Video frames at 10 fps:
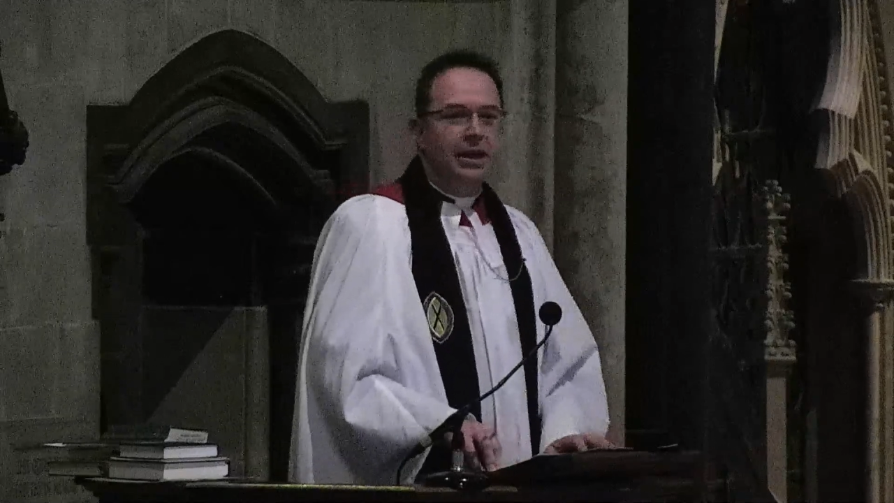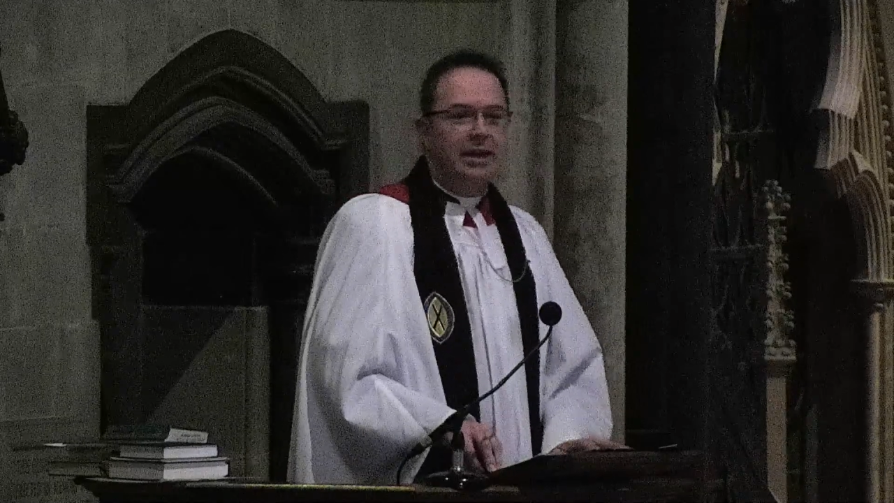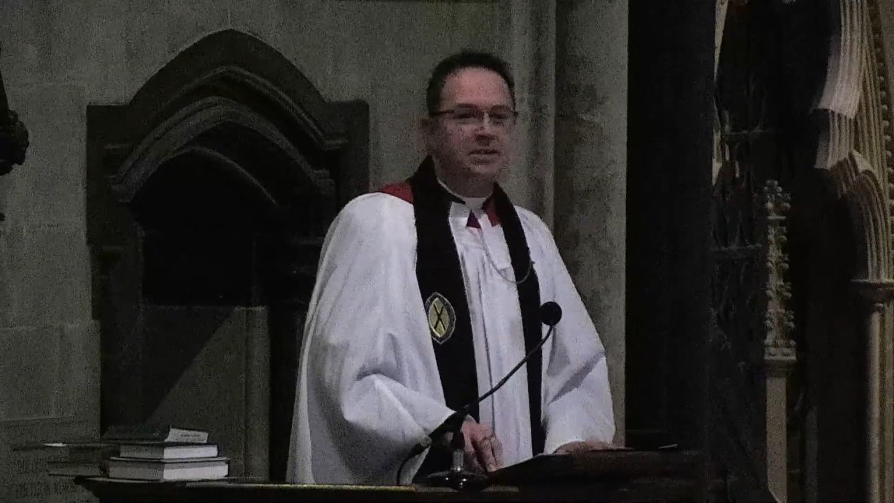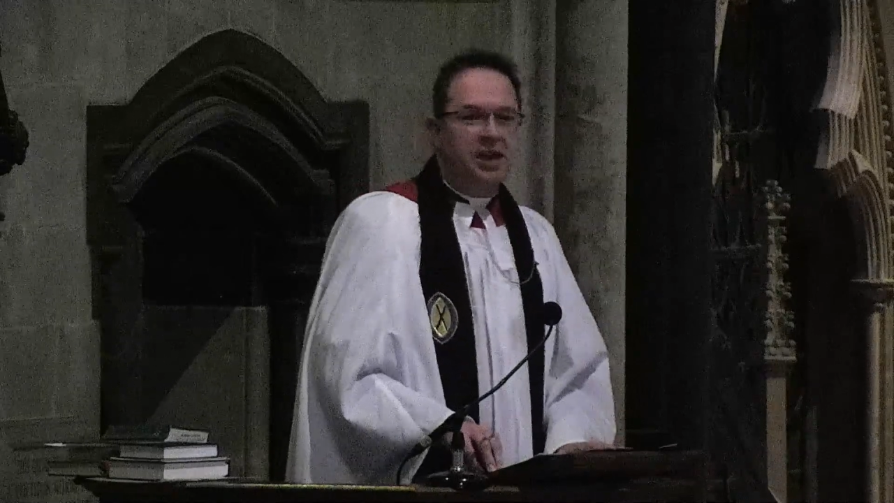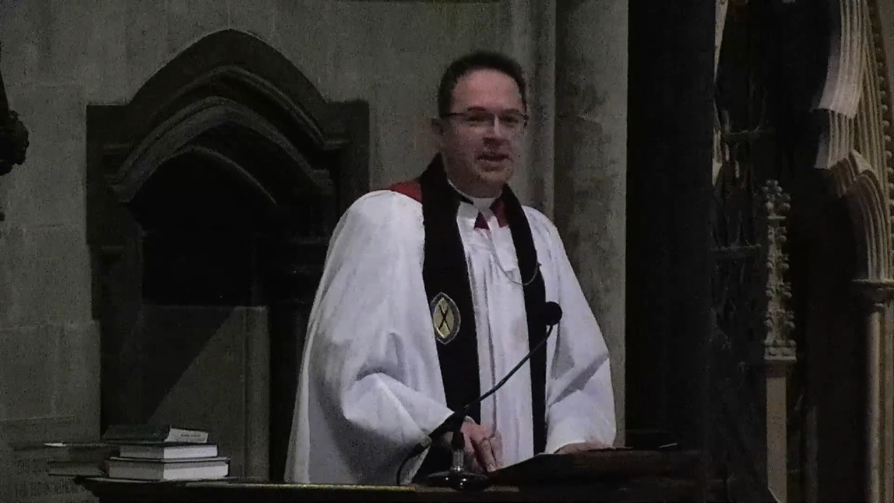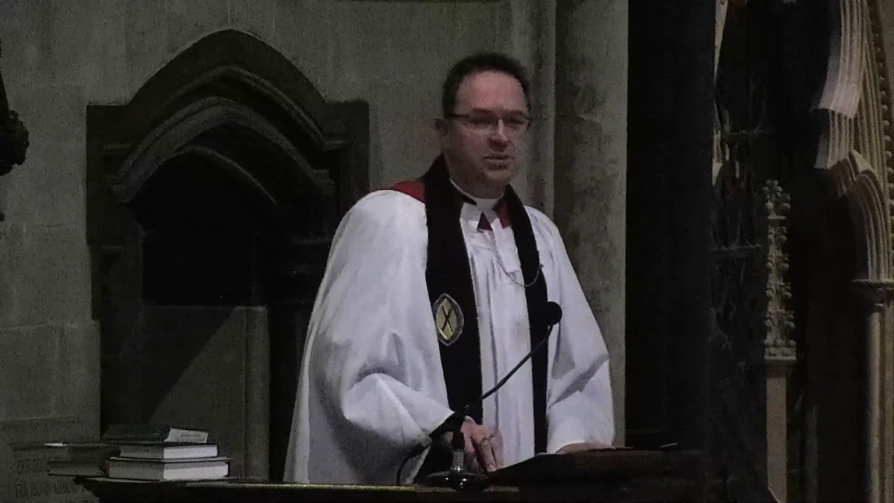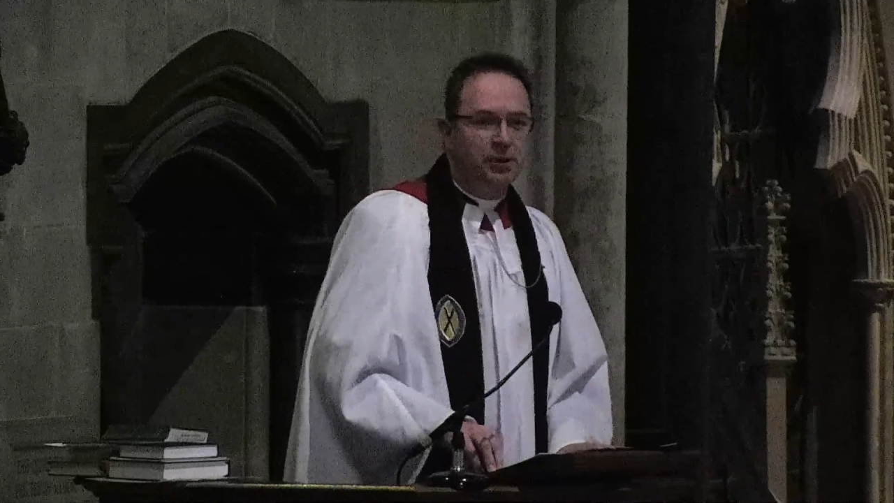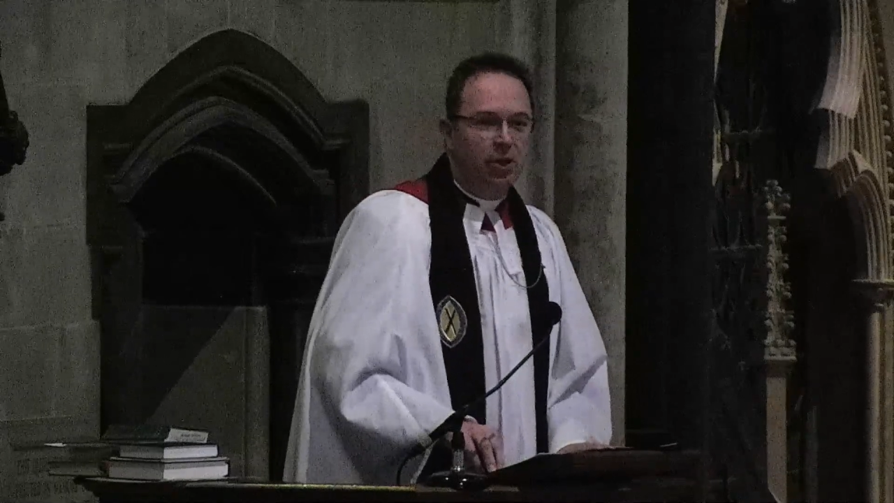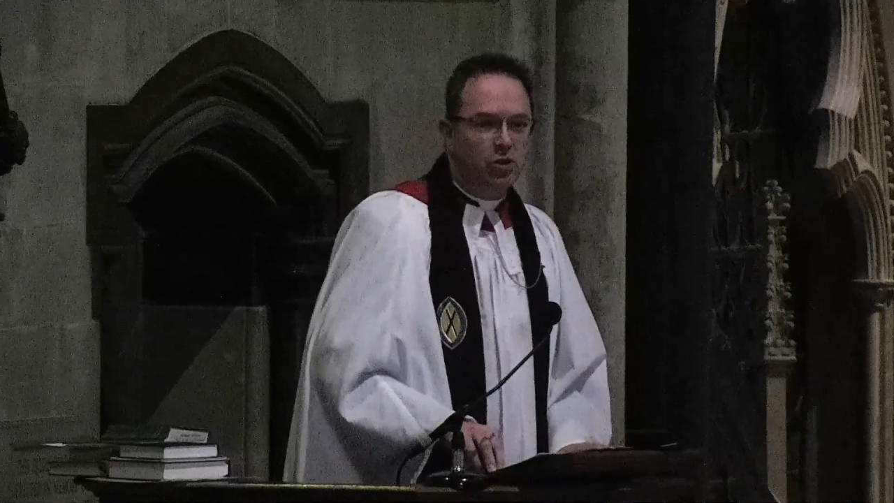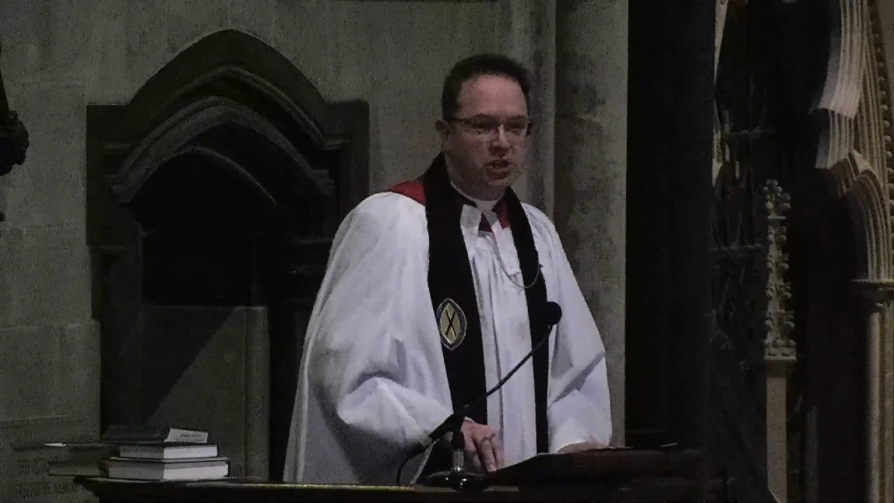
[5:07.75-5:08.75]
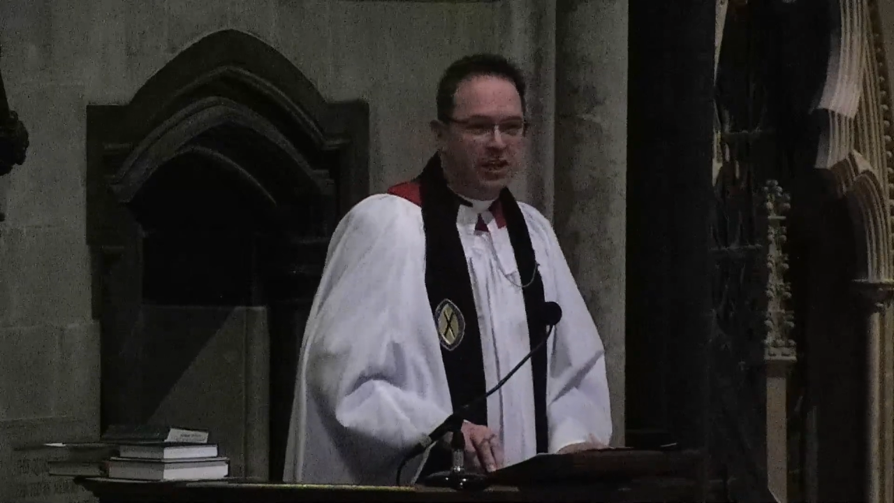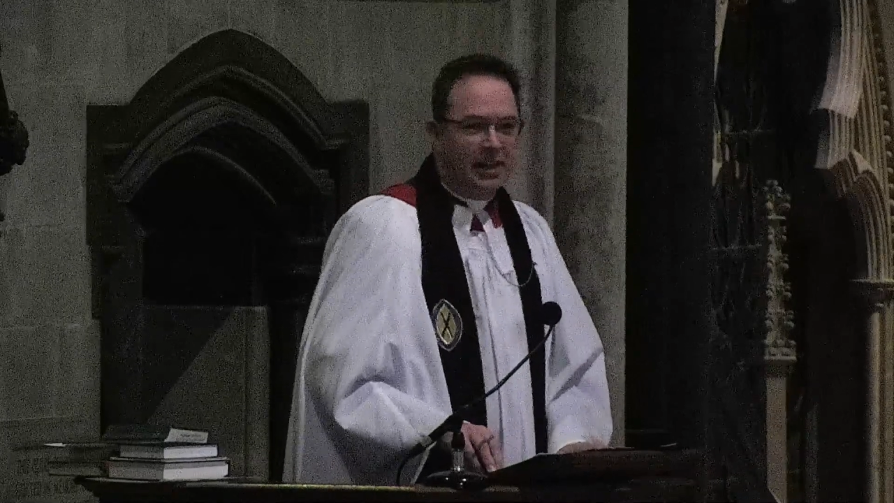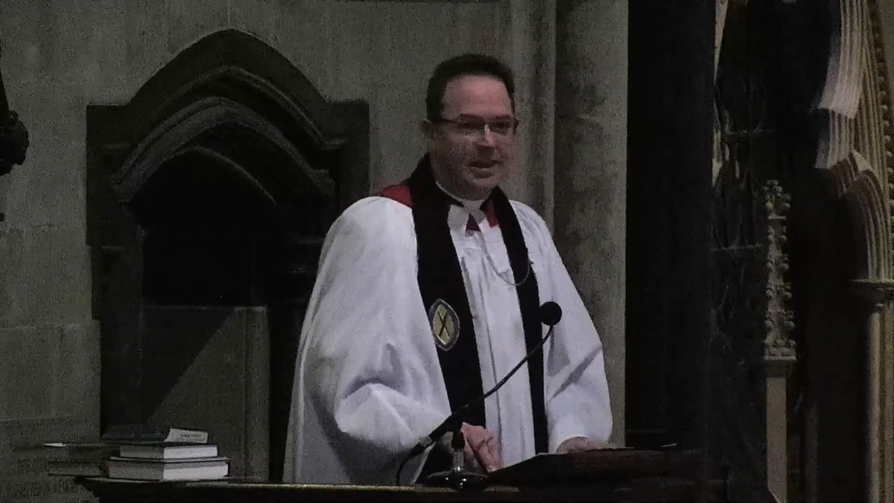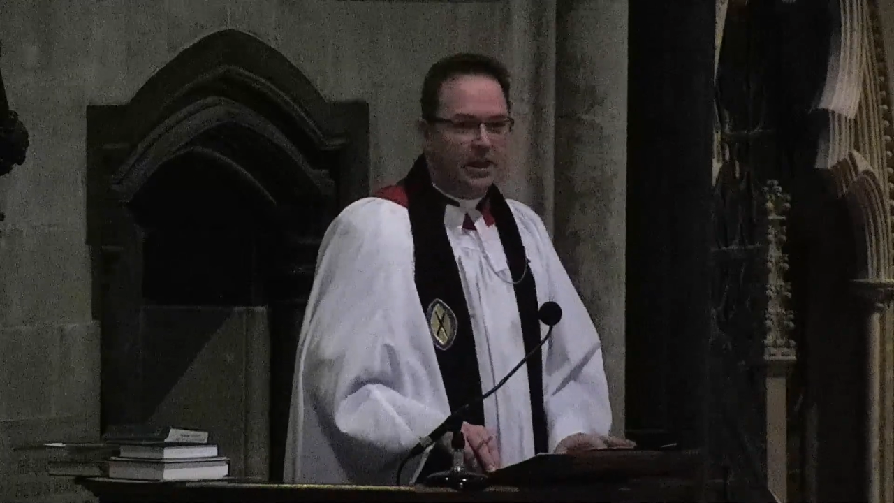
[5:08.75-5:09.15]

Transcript: is etymologically